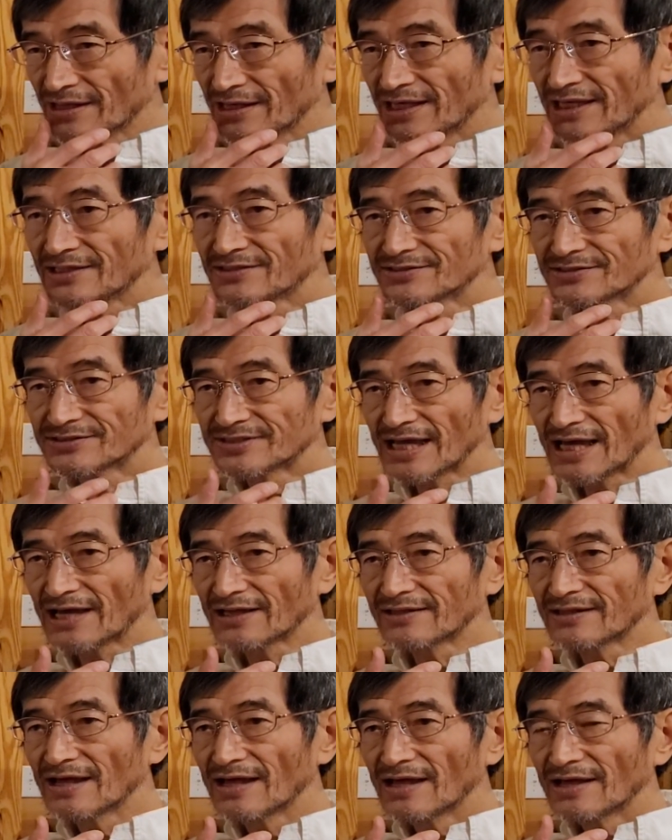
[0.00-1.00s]

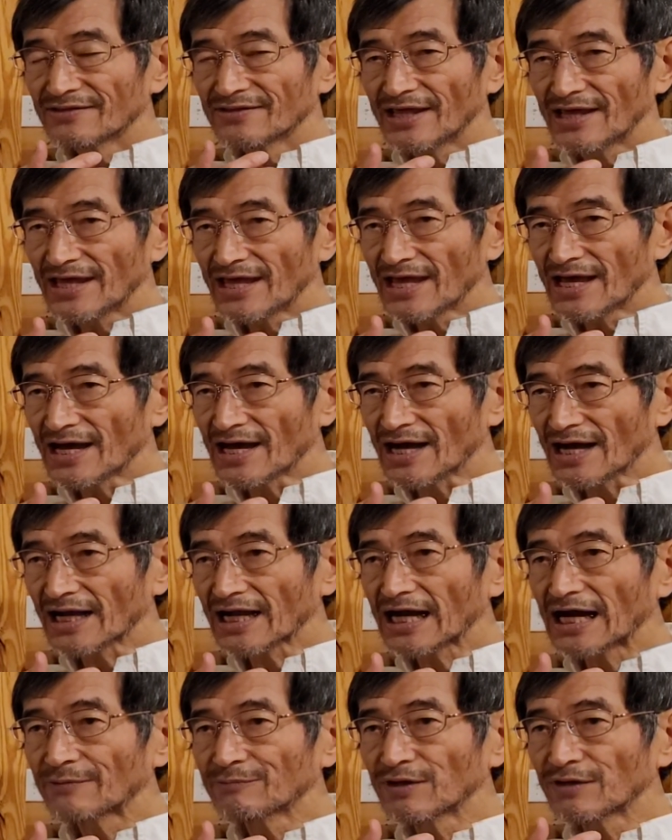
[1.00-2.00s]
Instead, the air
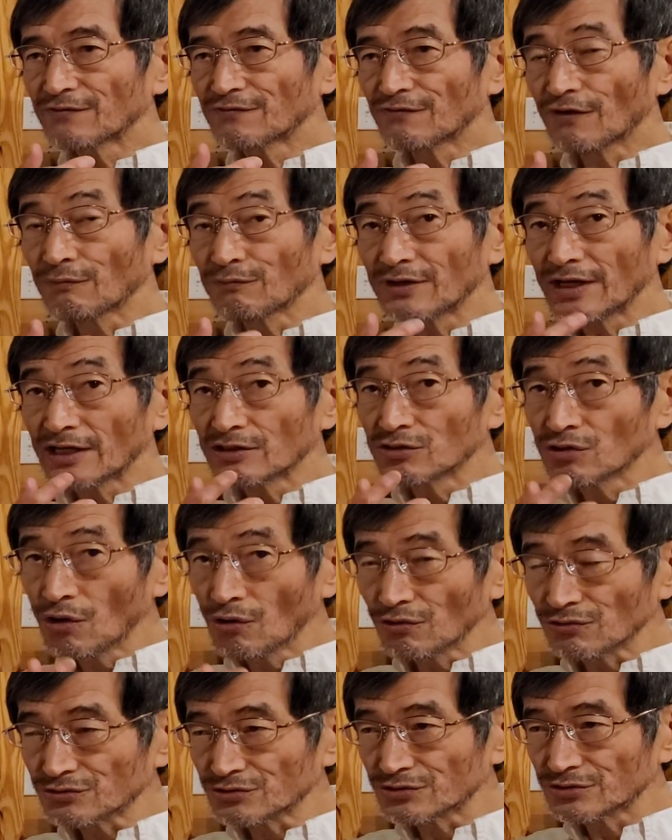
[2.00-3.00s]
coming from your
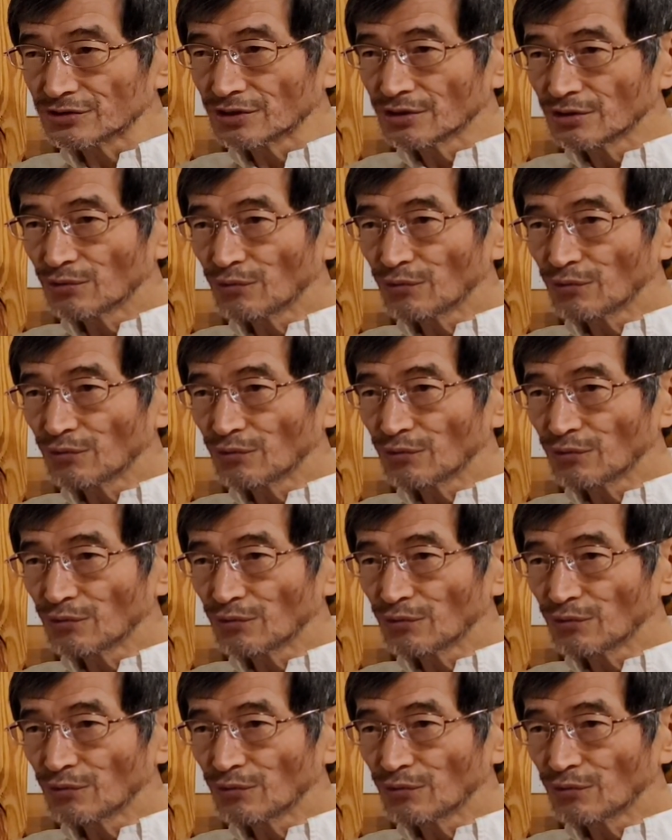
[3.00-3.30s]
nose